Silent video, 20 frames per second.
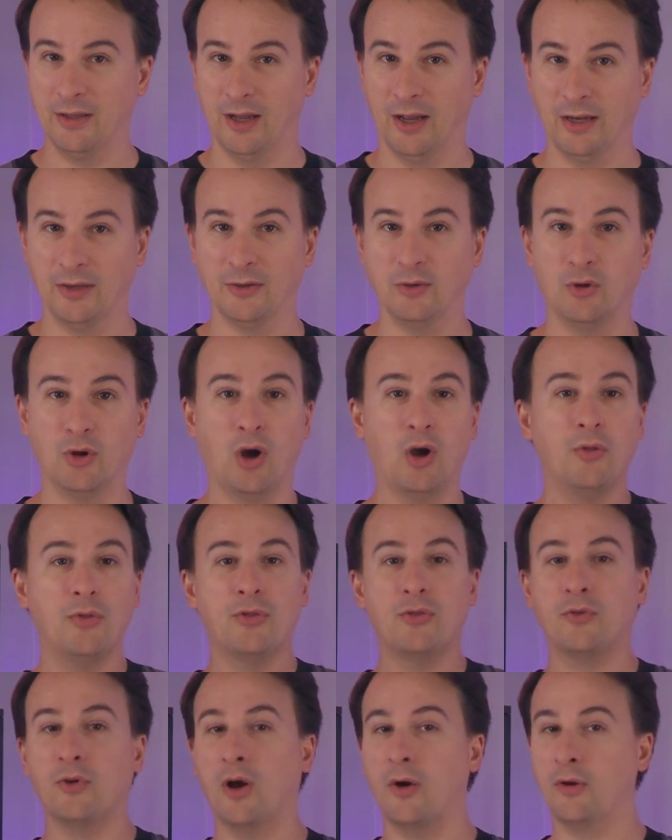kind,
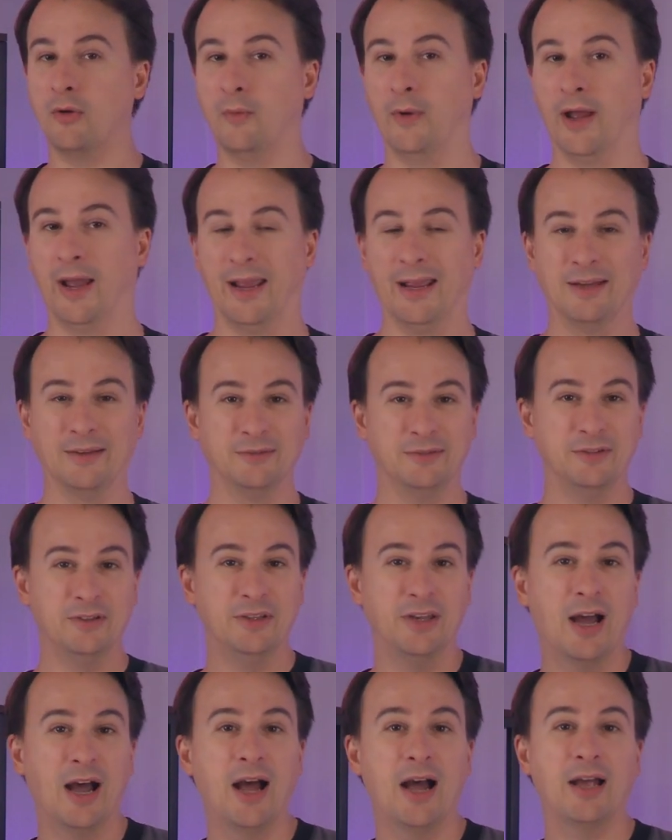don't throw it away.
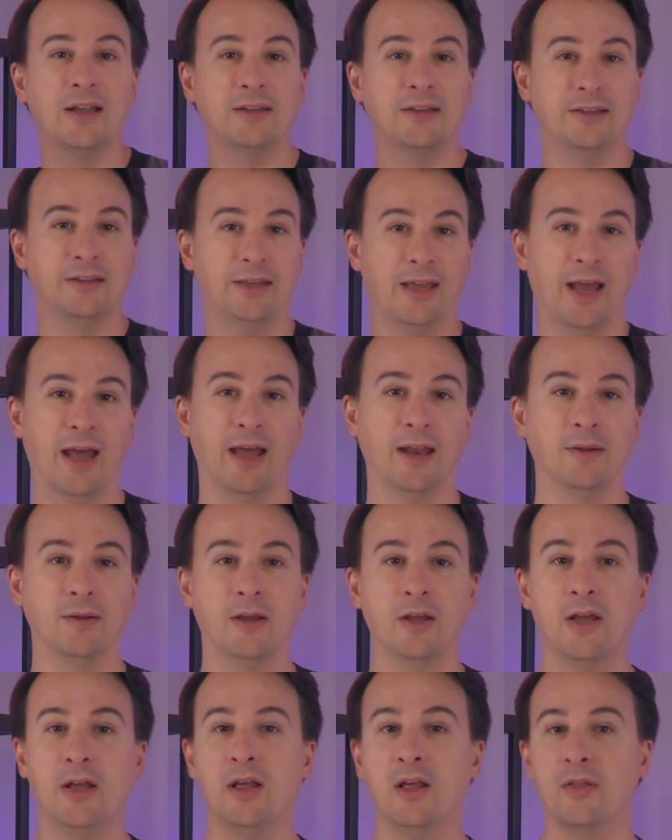Not yet.
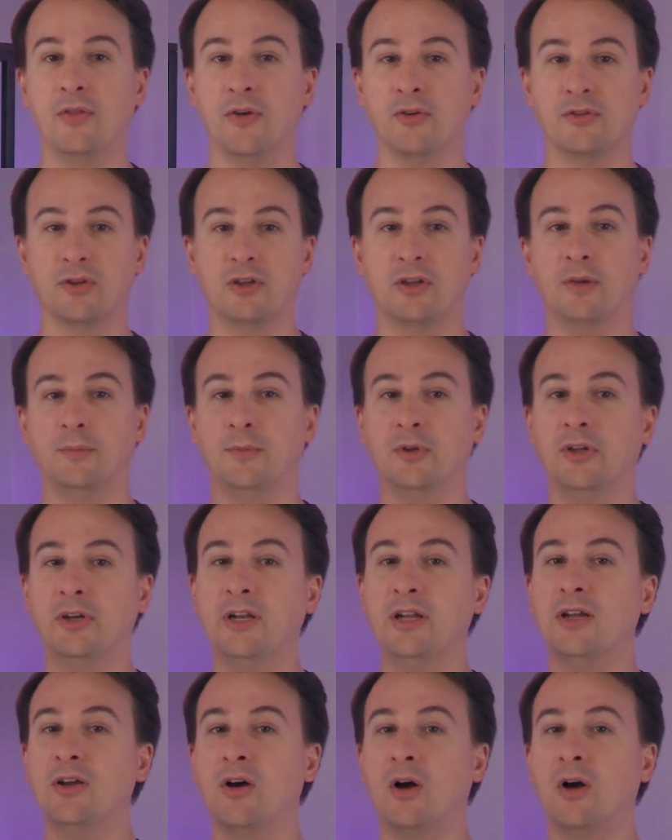There's a community